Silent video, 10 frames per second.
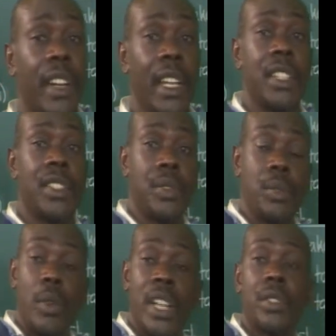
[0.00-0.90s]
rise to
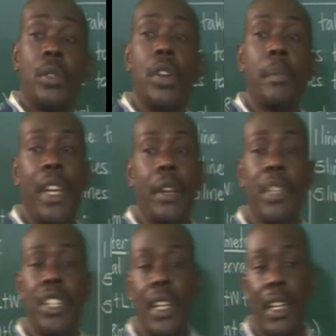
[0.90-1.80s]
what's called
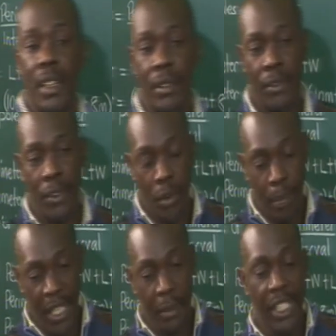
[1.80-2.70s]
perimeter. For
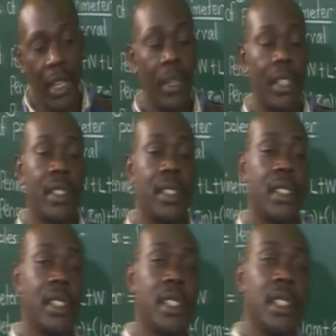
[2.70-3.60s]
perimeter
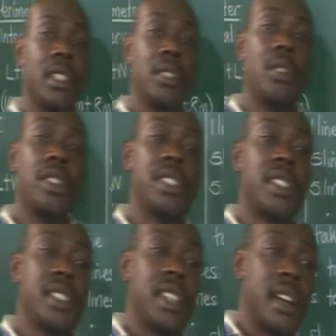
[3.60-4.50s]
means total
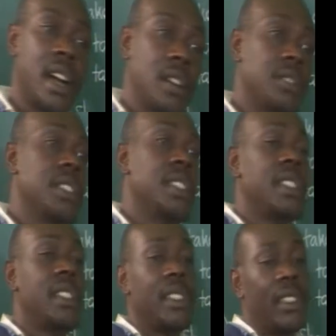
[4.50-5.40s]
distance
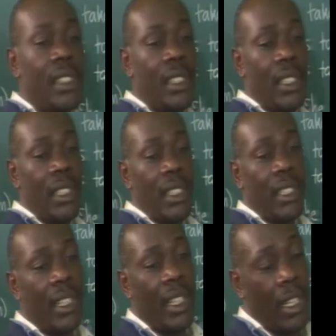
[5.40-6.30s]
around
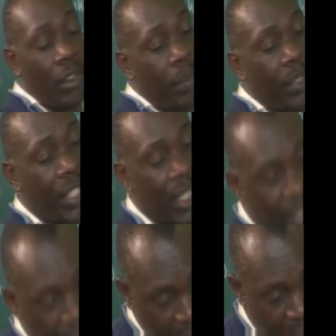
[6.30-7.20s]
any
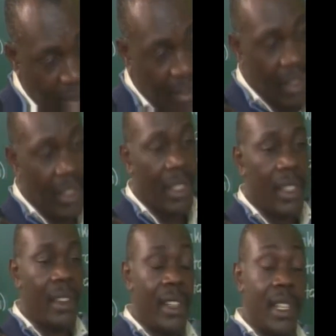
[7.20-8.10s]
object
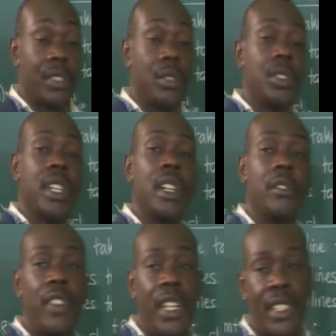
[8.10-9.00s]
that has got
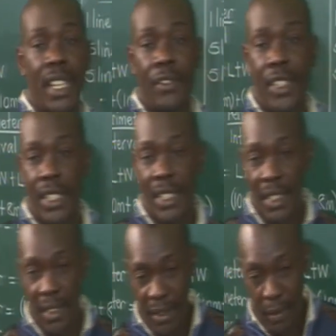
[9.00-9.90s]
any flat
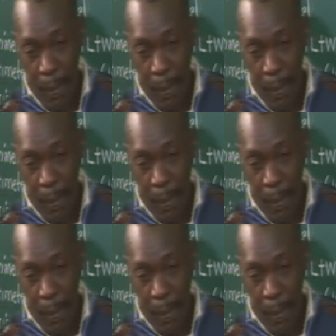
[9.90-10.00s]
surface.